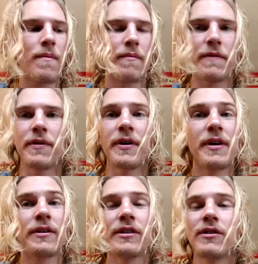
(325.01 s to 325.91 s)
But if you're
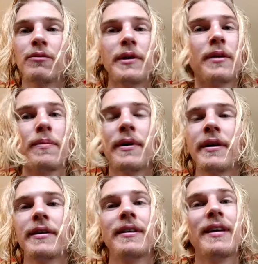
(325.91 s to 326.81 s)
here just to read a
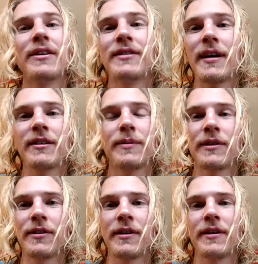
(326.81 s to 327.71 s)
book, get your
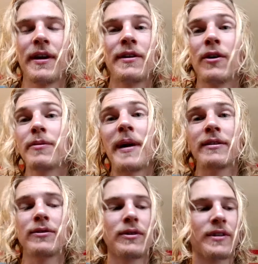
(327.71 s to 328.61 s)
textbooks on here. I know it's back to
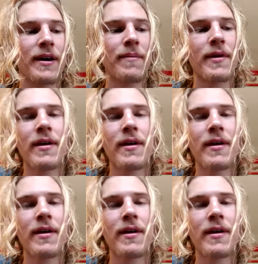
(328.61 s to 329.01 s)
school time.